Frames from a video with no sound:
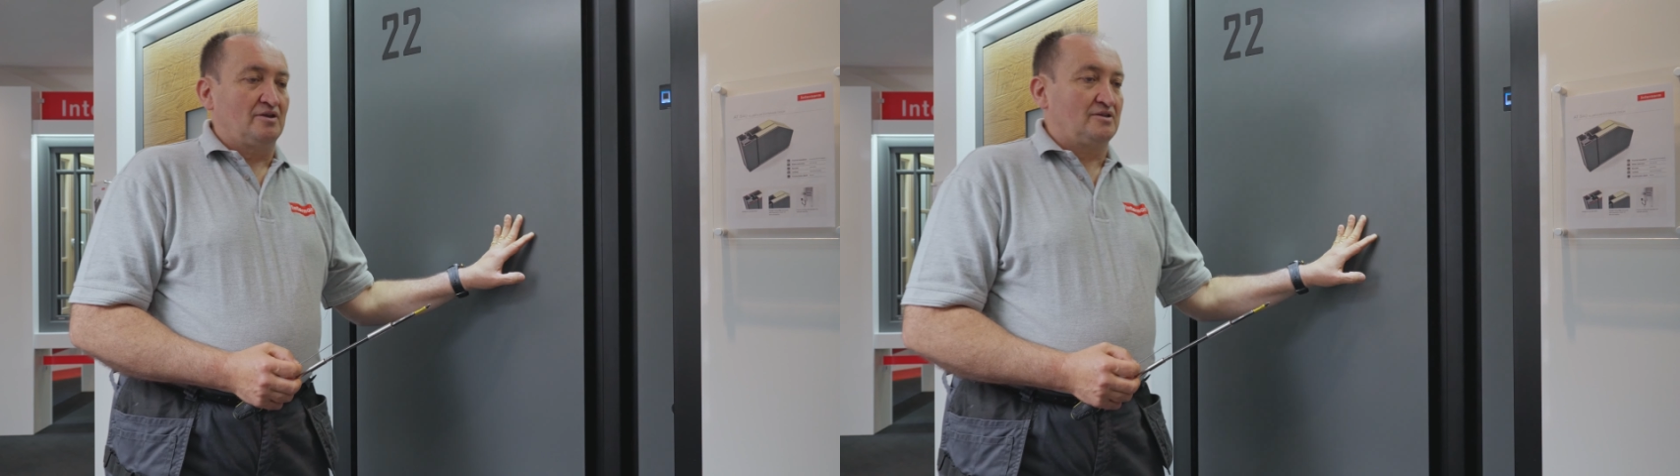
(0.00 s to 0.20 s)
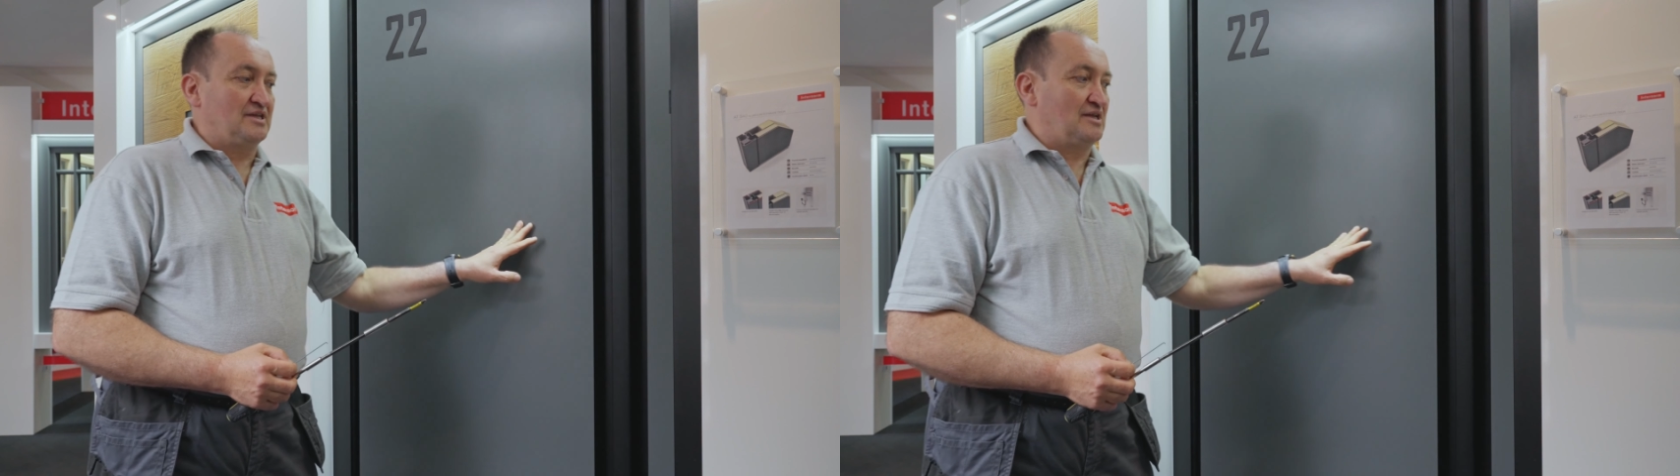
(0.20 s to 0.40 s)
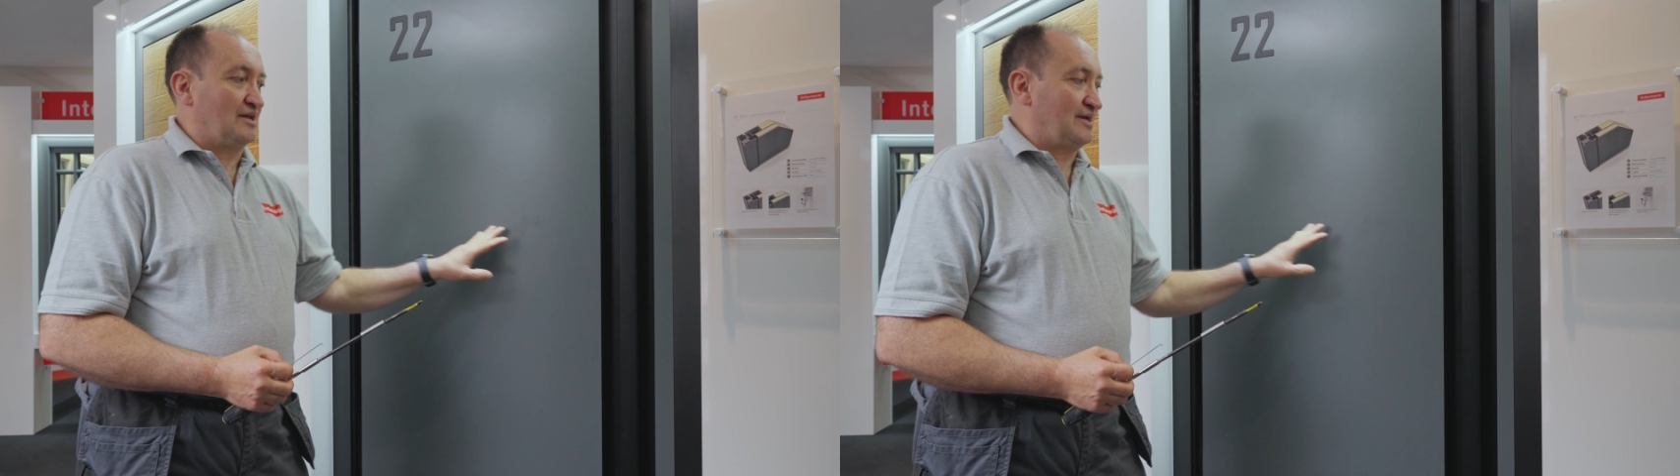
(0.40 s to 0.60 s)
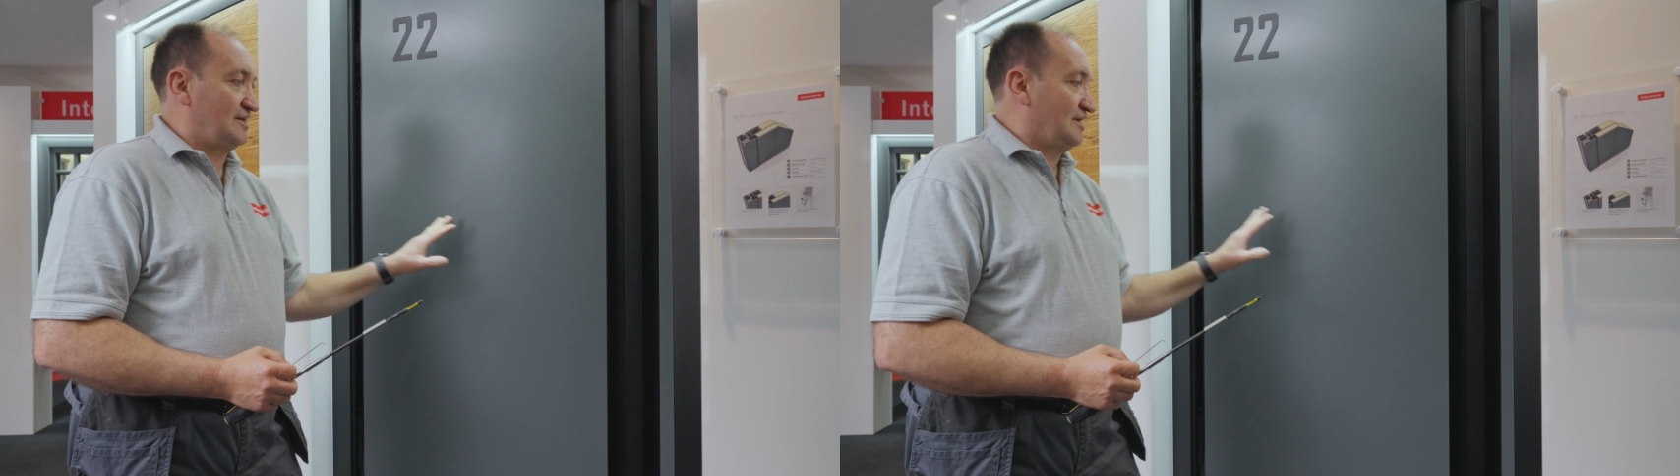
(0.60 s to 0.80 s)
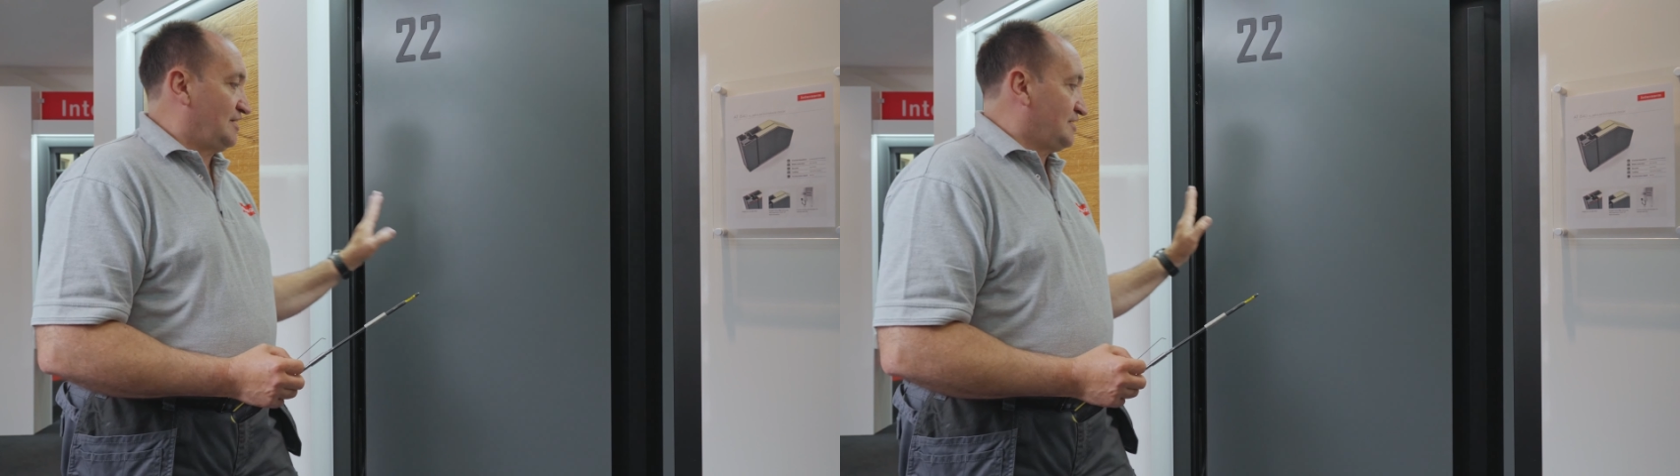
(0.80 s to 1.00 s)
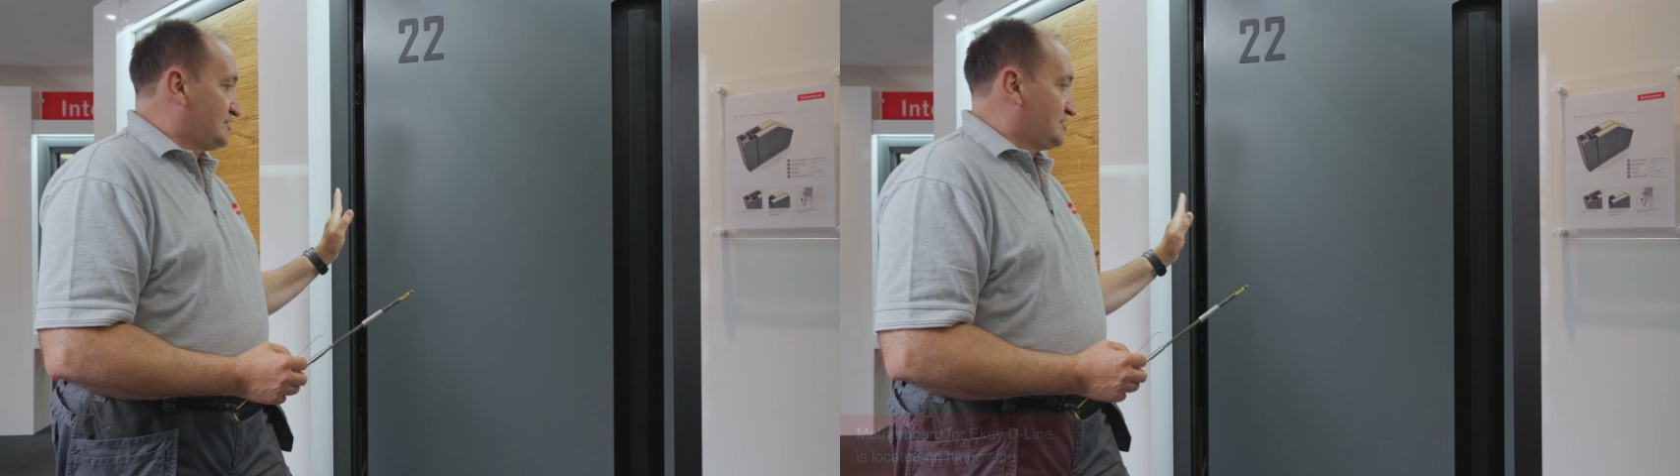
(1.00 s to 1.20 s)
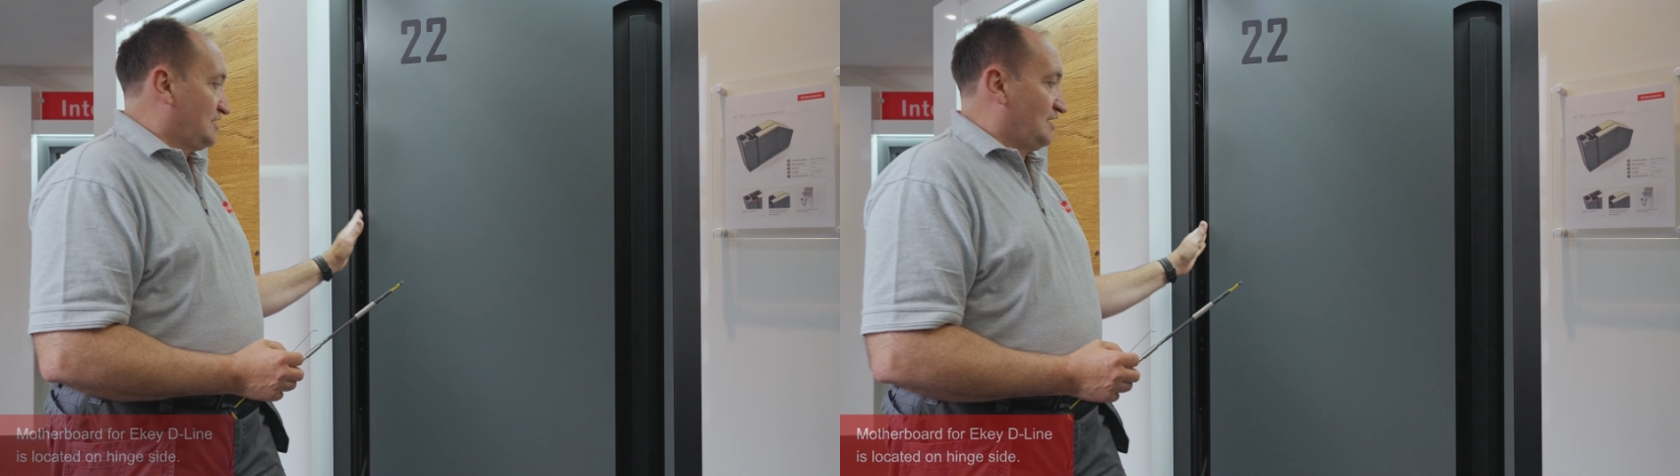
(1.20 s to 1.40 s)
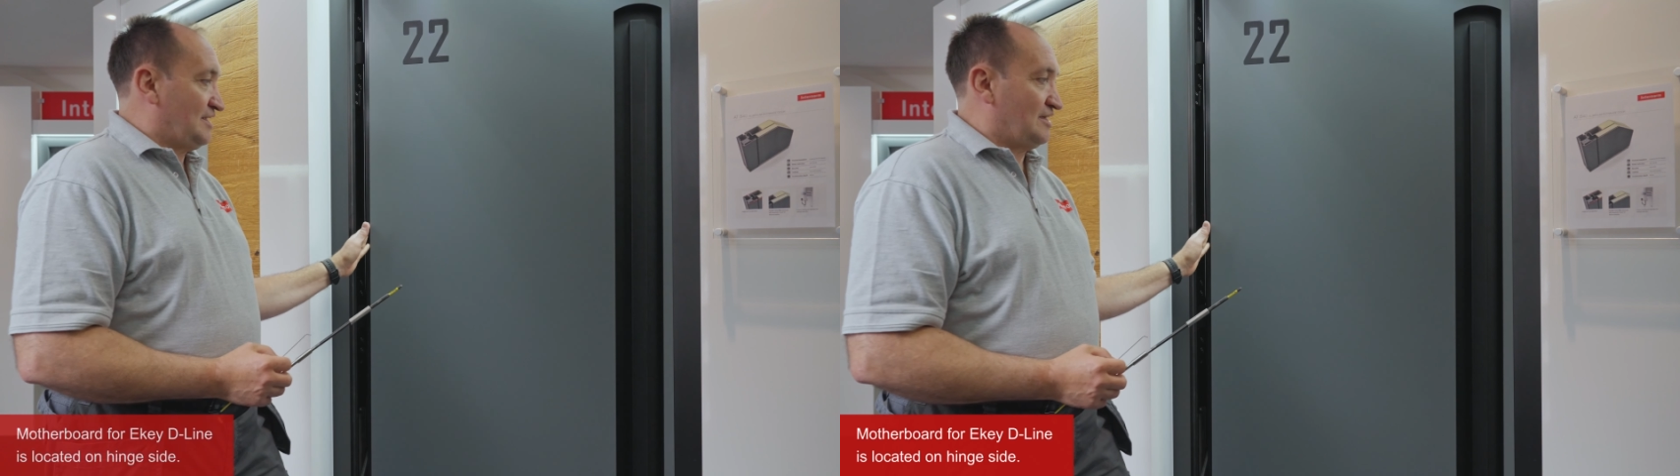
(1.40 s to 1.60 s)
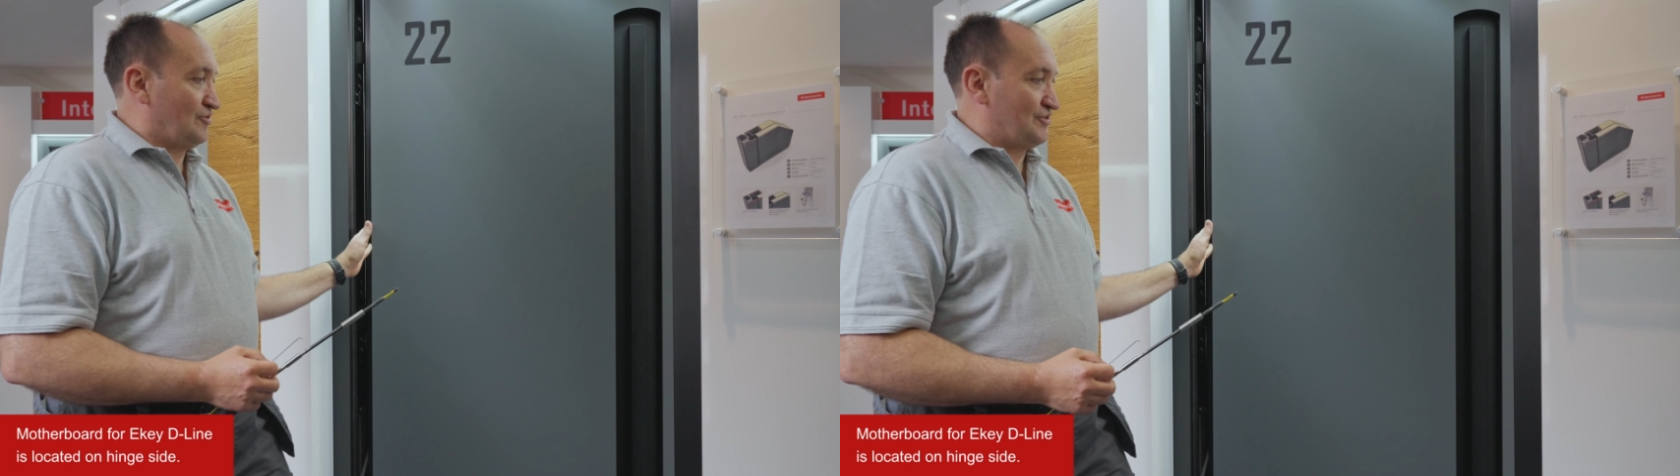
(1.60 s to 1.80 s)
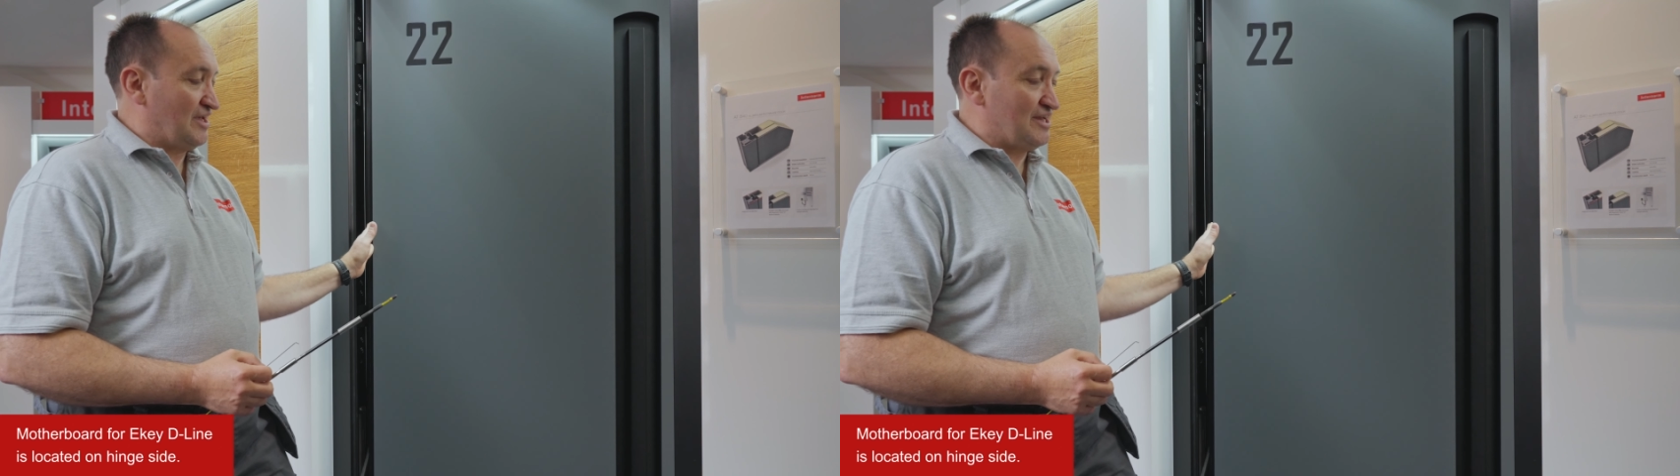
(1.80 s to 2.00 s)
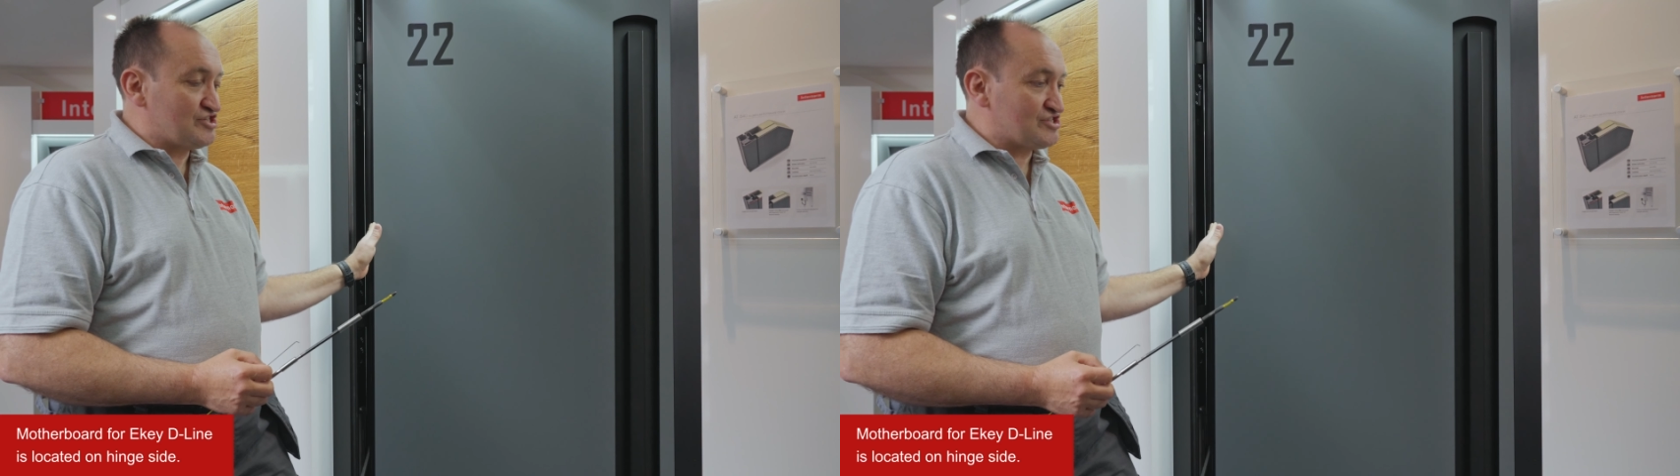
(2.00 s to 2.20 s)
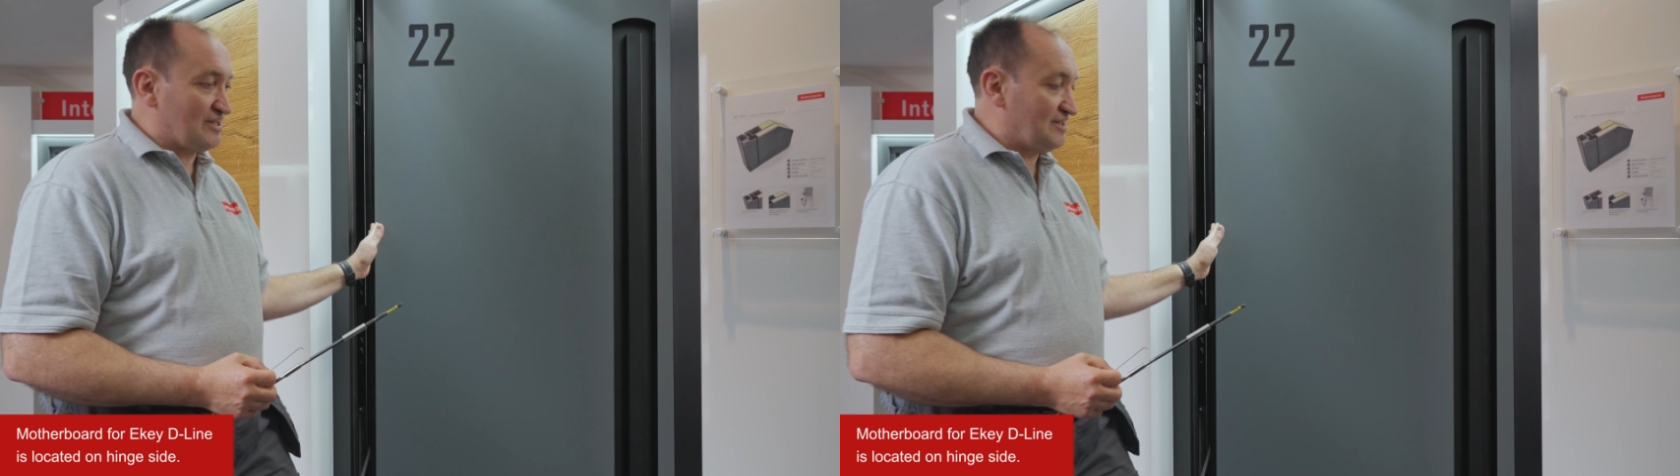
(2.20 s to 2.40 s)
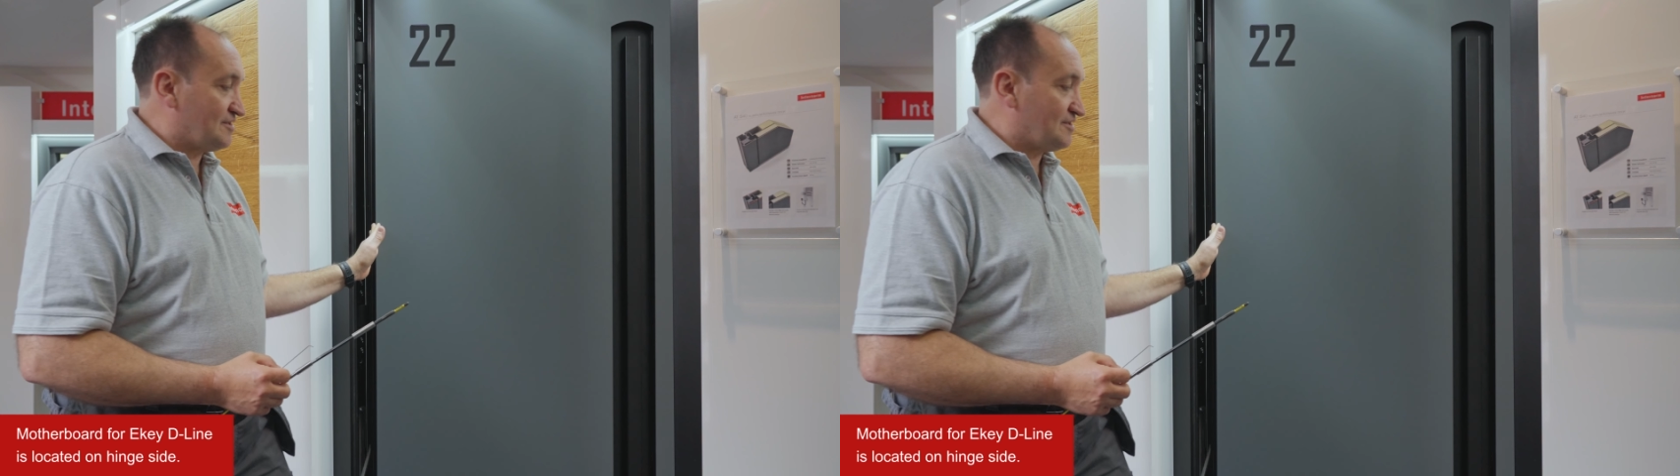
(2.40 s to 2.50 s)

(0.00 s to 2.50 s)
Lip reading: D Line is here on the hinge side.